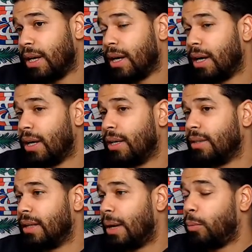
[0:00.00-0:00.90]
I
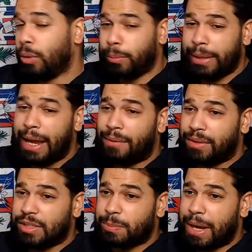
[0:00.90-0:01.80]
will be
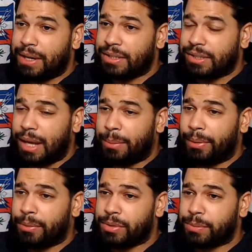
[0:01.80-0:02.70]
having a Spanish
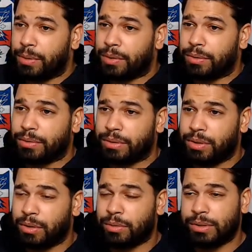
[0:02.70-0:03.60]
sábado tomorrow,
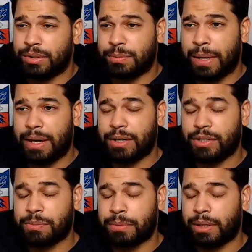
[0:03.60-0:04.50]
in
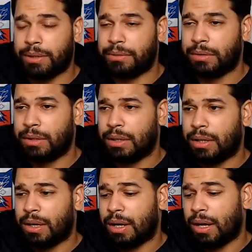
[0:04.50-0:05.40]
Spanish, but
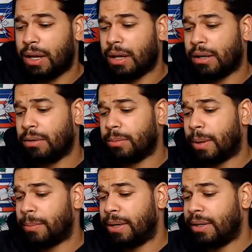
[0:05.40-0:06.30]
I don't know. My
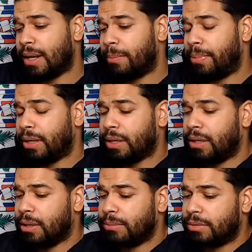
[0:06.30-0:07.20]
man not picking
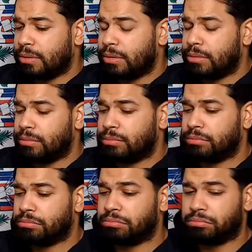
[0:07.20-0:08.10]
up, so
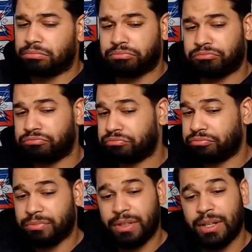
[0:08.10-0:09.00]

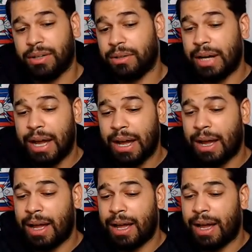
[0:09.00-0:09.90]

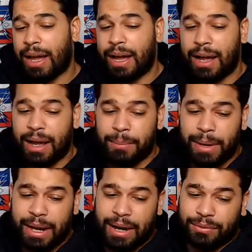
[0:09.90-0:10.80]
I
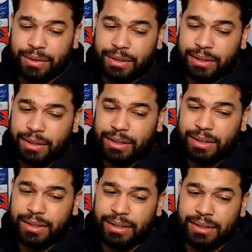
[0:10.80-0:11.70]
may have
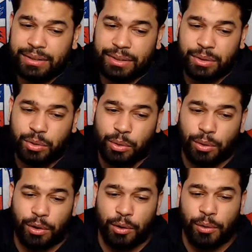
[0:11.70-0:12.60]
to
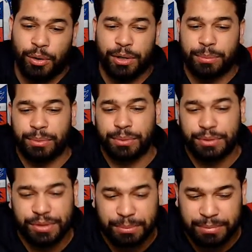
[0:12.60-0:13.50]
call an audible or
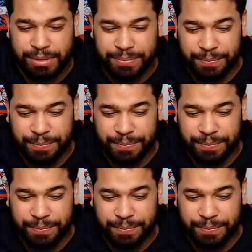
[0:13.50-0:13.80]
something.